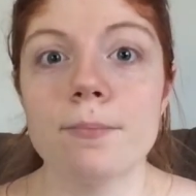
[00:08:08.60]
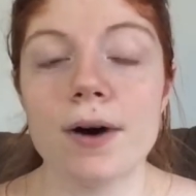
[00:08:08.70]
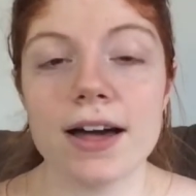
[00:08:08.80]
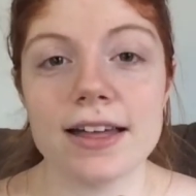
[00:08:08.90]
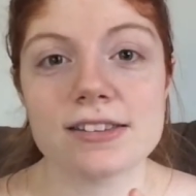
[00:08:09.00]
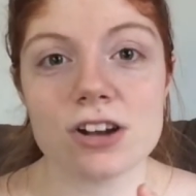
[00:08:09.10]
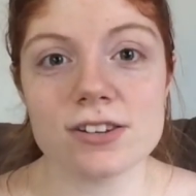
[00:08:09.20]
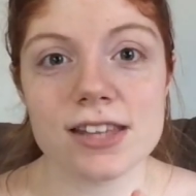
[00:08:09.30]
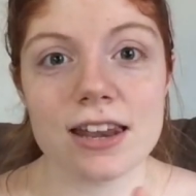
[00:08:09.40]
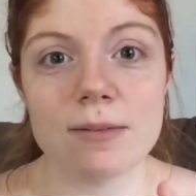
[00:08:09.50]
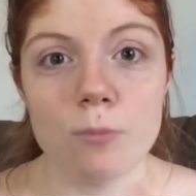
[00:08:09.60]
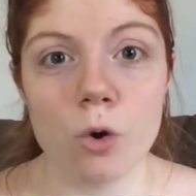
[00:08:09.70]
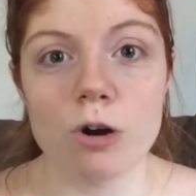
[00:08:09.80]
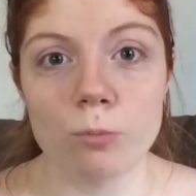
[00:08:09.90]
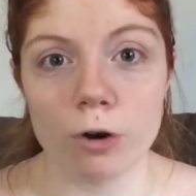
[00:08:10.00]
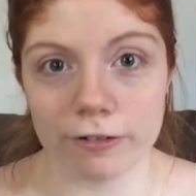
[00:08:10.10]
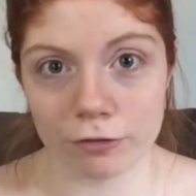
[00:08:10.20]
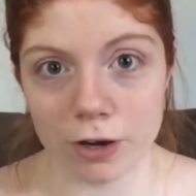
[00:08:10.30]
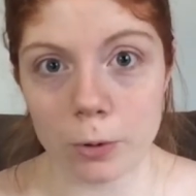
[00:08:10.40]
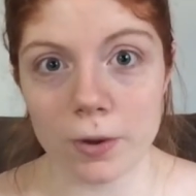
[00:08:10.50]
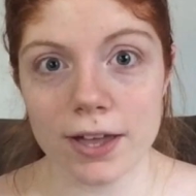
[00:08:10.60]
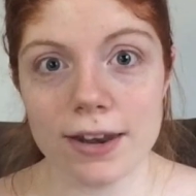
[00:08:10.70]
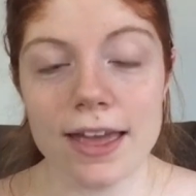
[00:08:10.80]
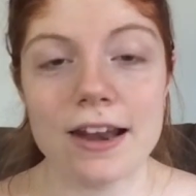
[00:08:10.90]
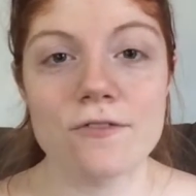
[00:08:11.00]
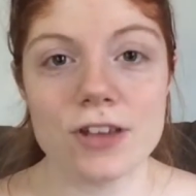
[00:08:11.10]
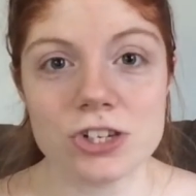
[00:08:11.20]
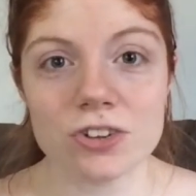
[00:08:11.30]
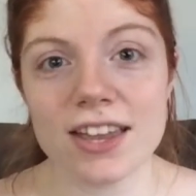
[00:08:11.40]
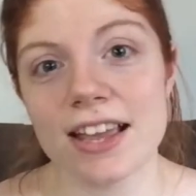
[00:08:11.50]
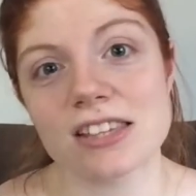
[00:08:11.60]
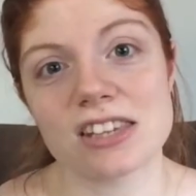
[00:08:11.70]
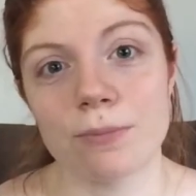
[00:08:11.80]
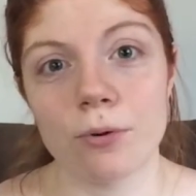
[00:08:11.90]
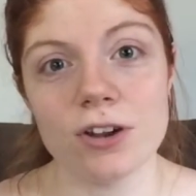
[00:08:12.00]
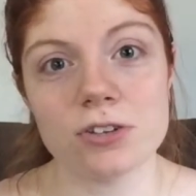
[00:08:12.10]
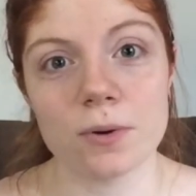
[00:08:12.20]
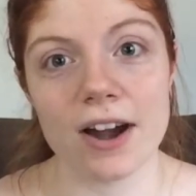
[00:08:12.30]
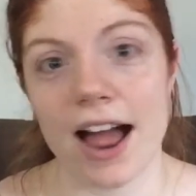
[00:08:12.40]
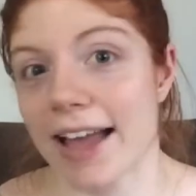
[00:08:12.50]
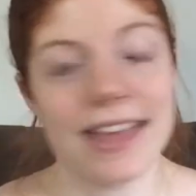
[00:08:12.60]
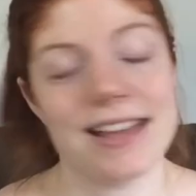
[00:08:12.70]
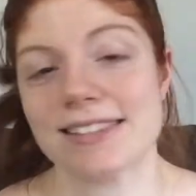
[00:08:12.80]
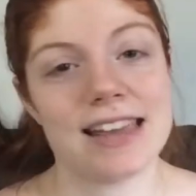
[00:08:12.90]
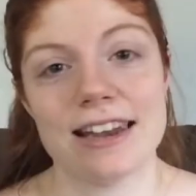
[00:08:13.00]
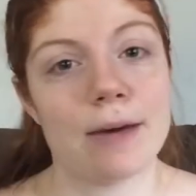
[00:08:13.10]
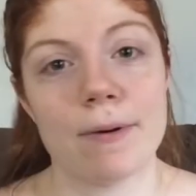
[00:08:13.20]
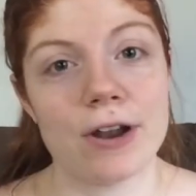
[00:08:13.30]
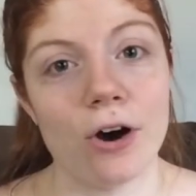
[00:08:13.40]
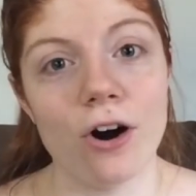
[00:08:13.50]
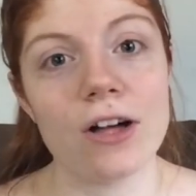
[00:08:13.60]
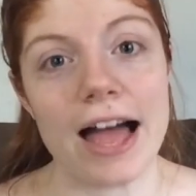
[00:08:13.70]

But it starts getting more and more frequent, and eventually it gets to the point to where I can't stand up at all.